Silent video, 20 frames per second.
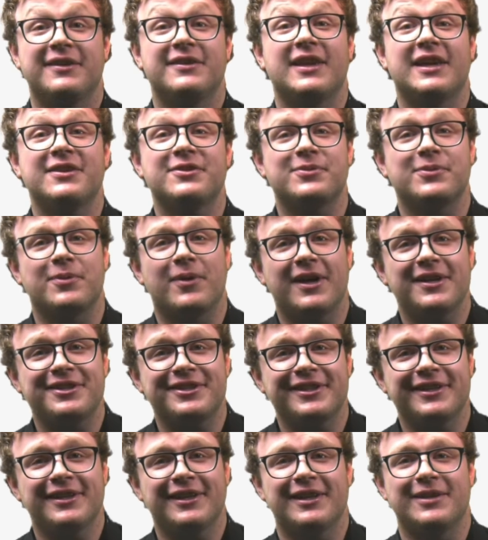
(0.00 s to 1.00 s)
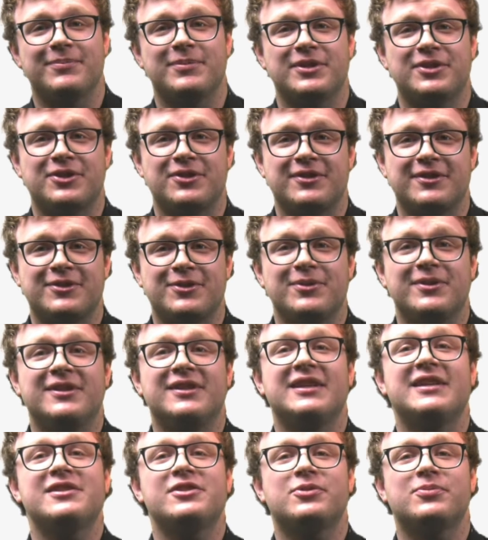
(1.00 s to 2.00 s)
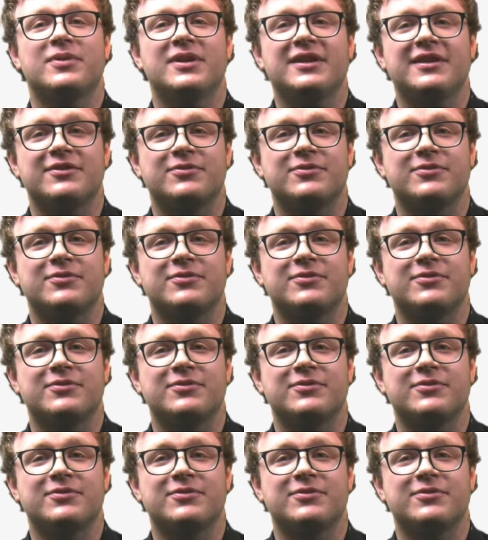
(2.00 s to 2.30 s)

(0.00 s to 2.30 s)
Thanks for watching and be sure to tune in each week